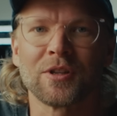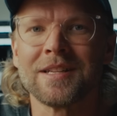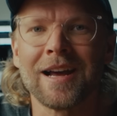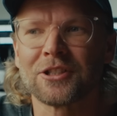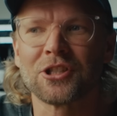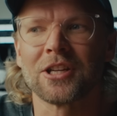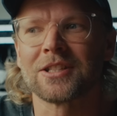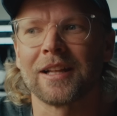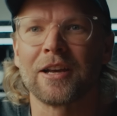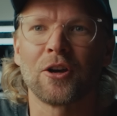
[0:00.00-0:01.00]
it's not
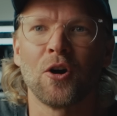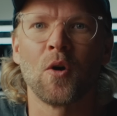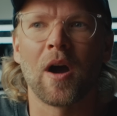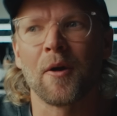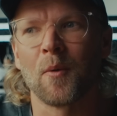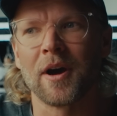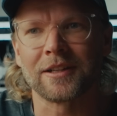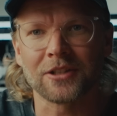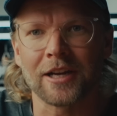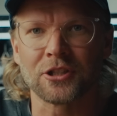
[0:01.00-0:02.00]
just like, oh, I want a
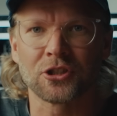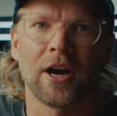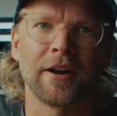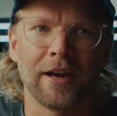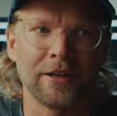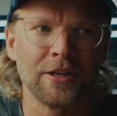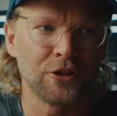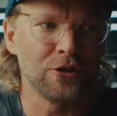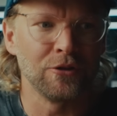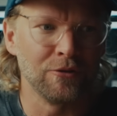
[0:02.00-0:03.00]
tight shot, I need
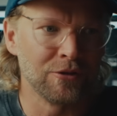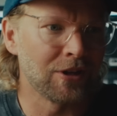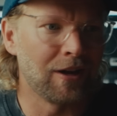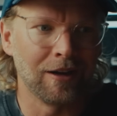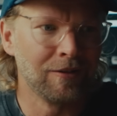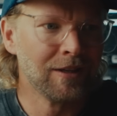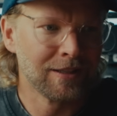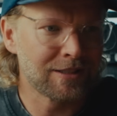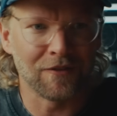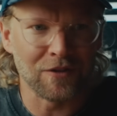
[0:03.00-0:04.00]
to use a
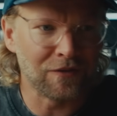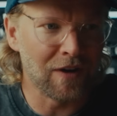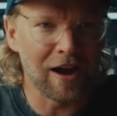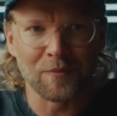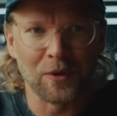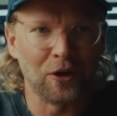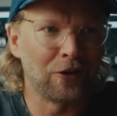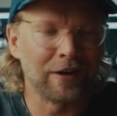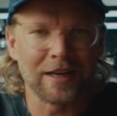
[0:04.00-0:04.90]
75mm or an